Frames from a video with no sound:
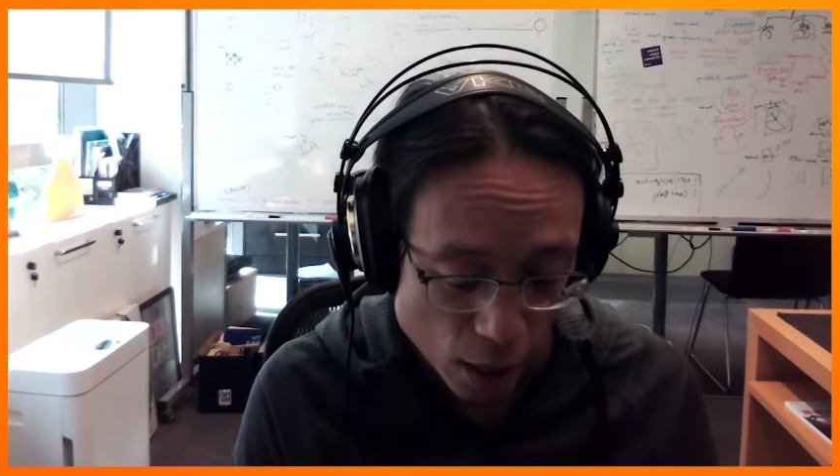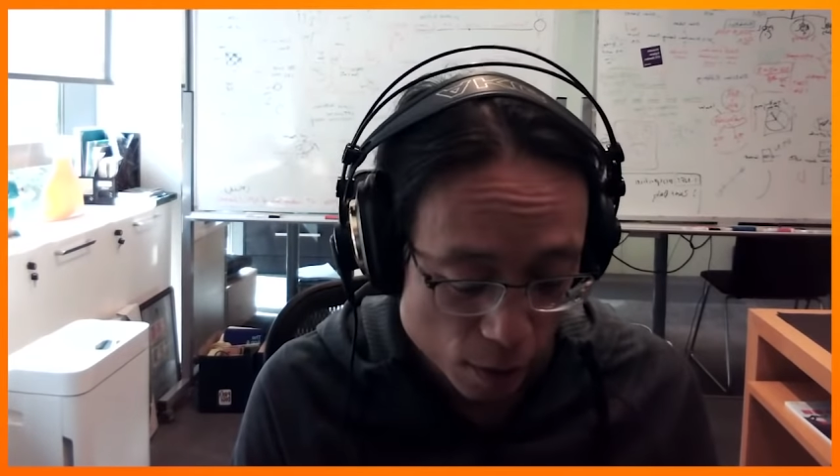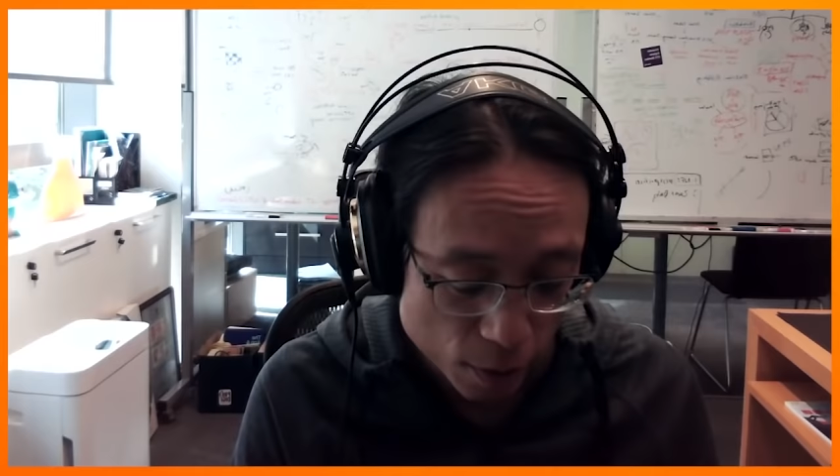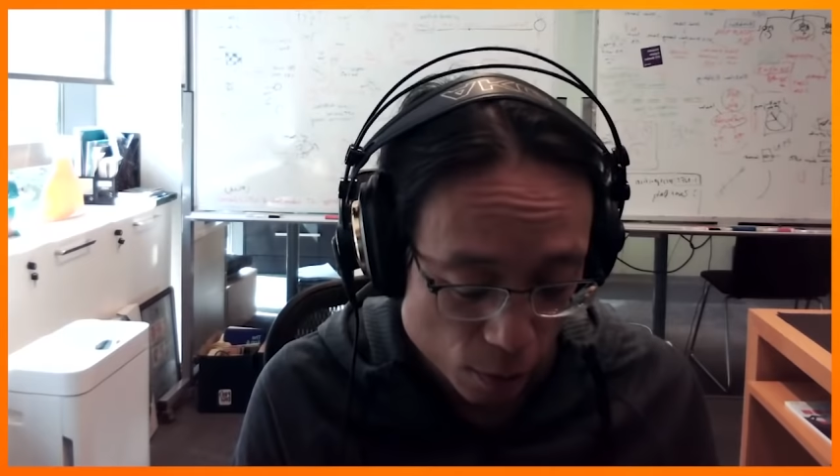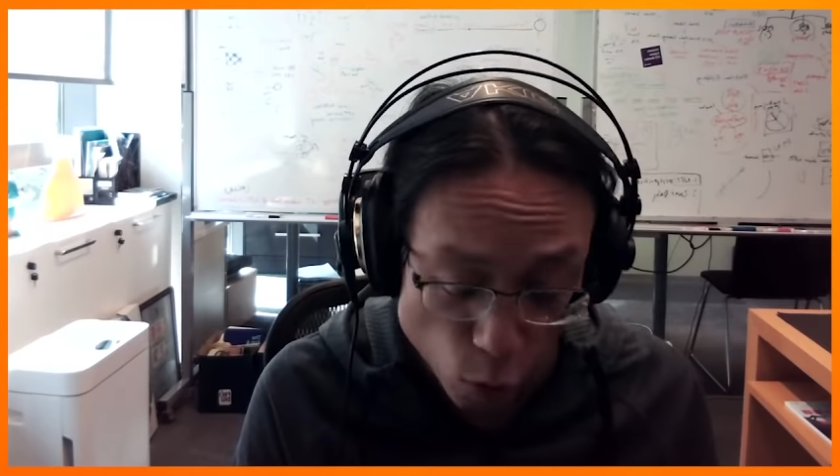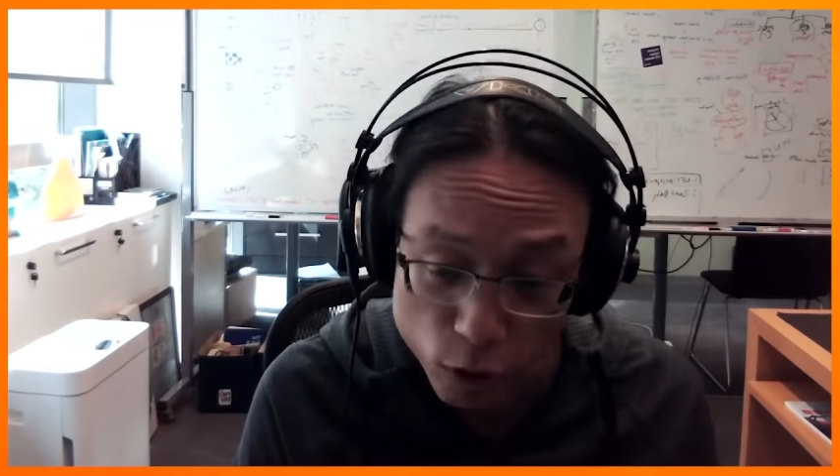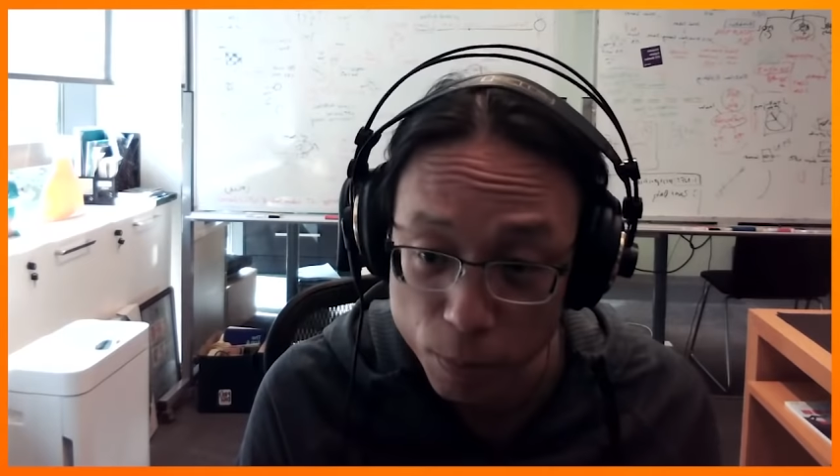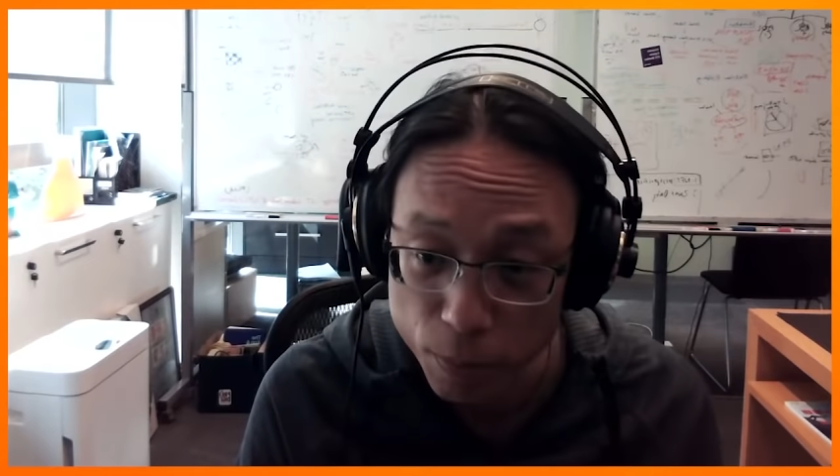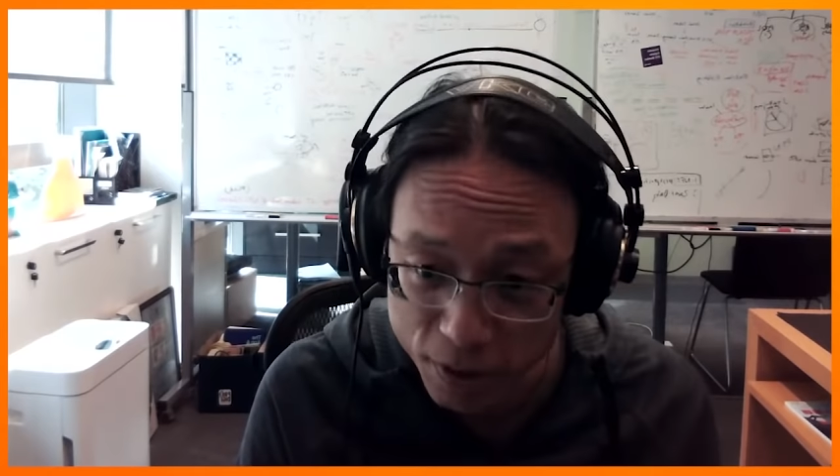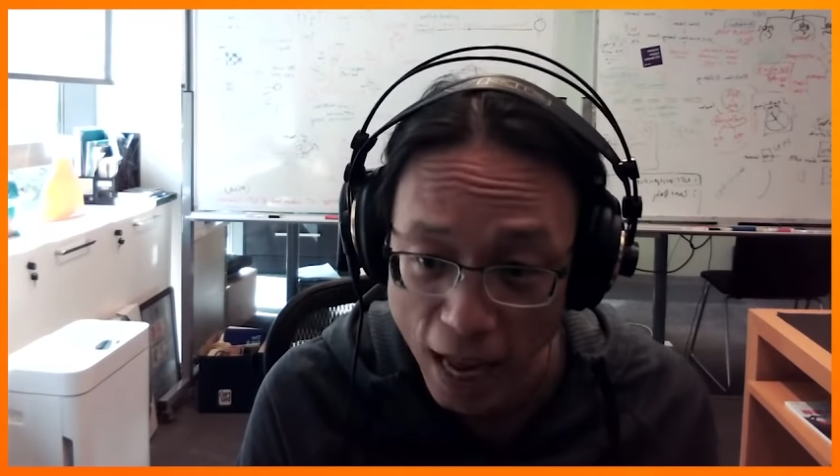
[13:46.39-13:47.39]

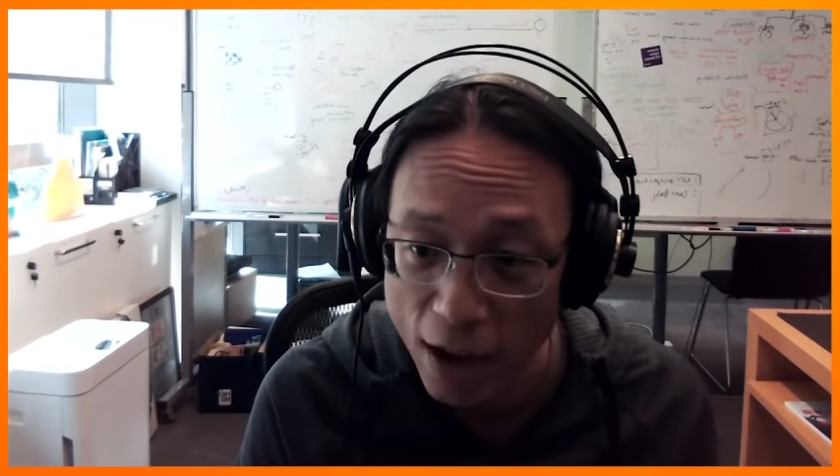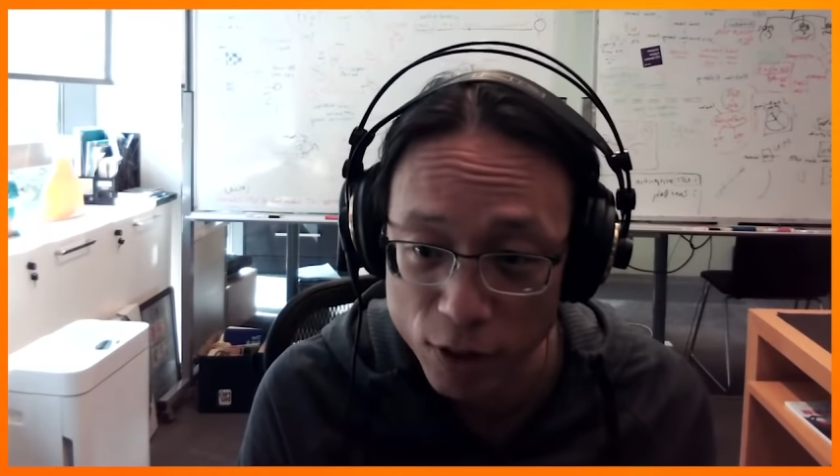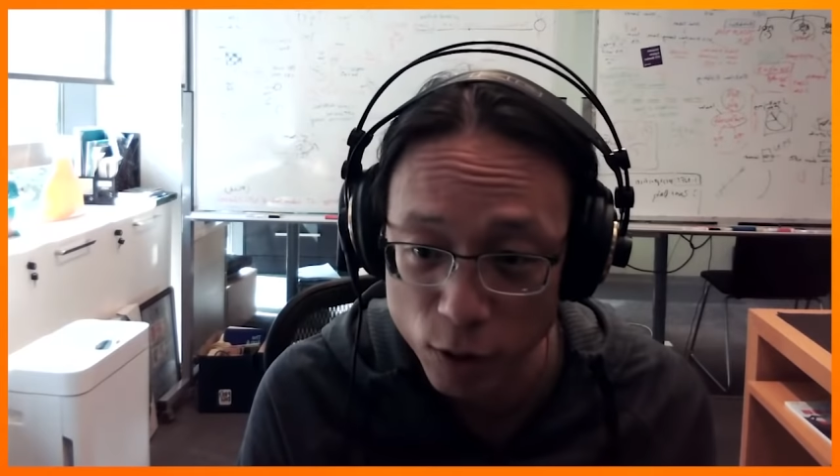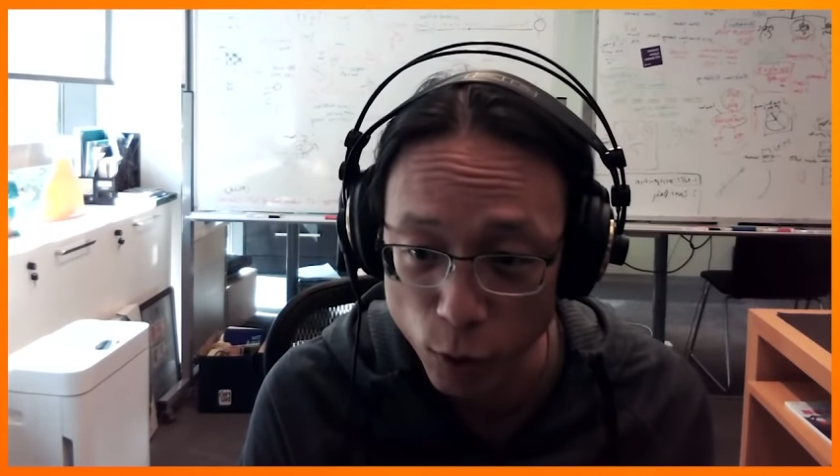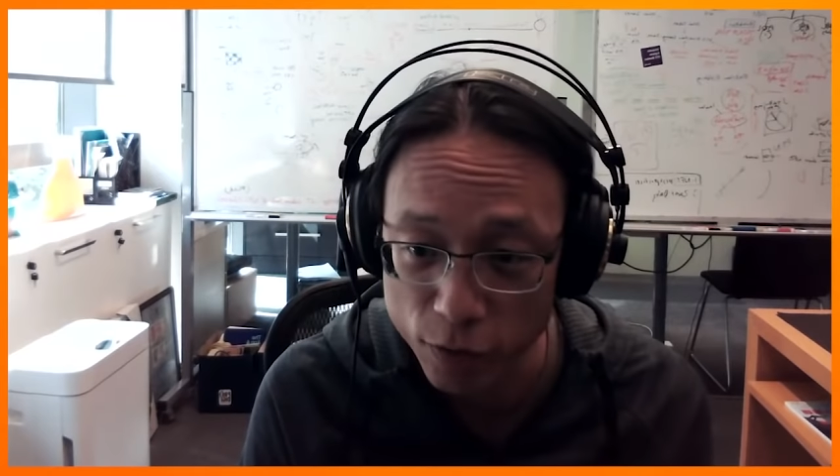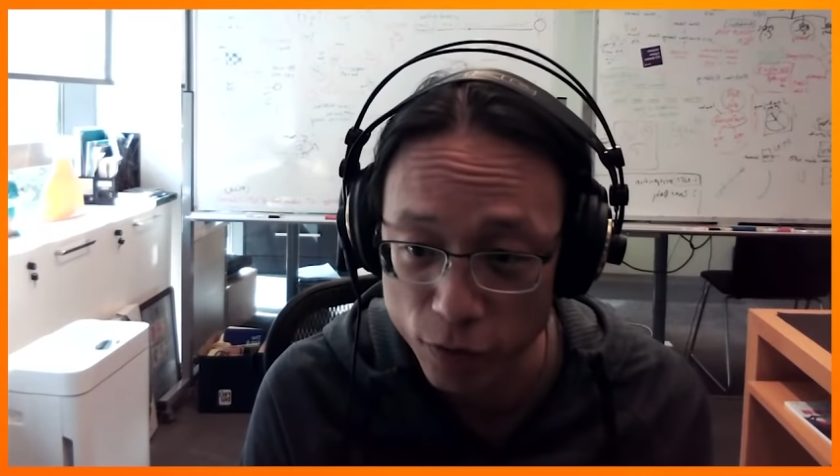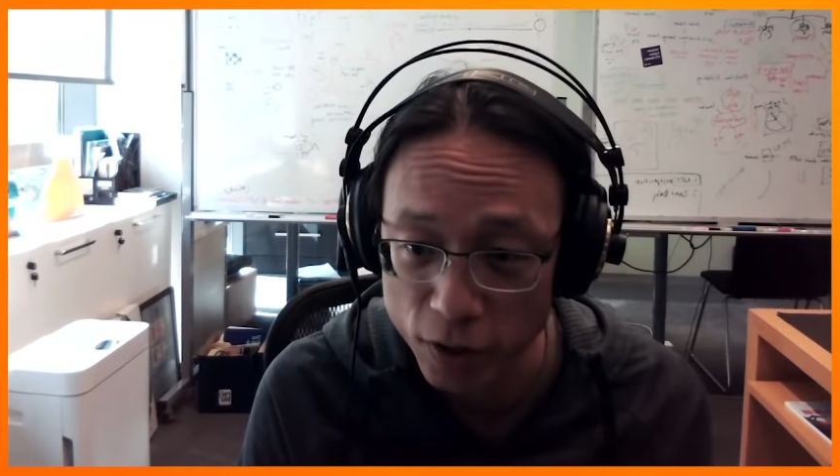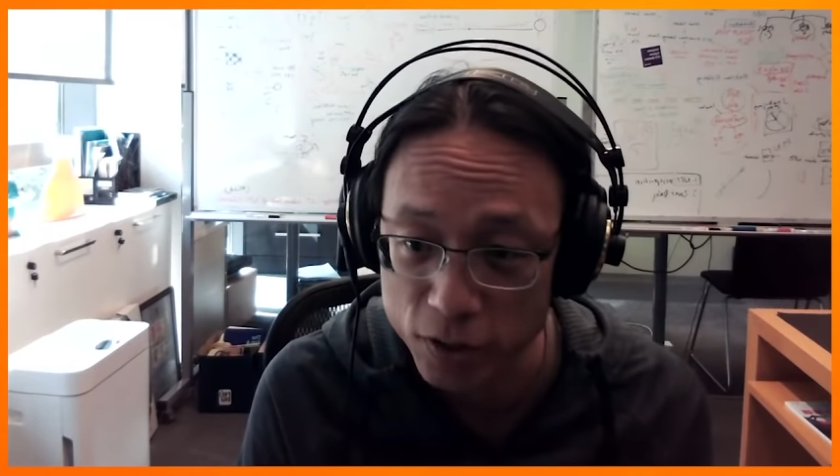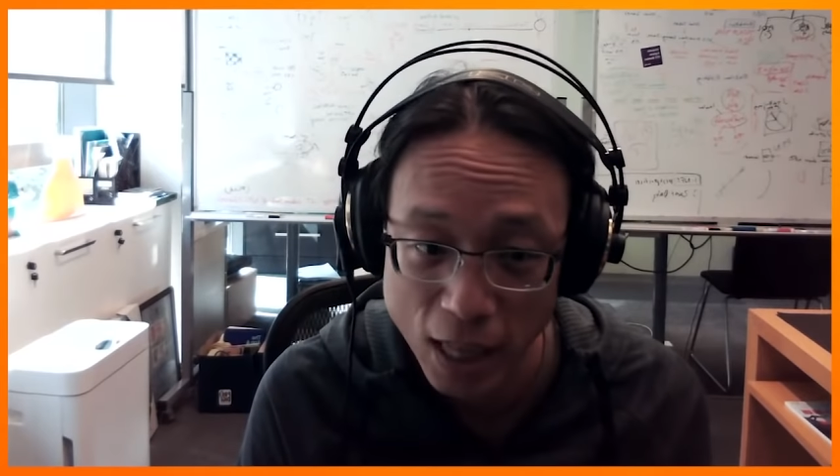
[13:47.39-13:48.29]
All the staff that were working for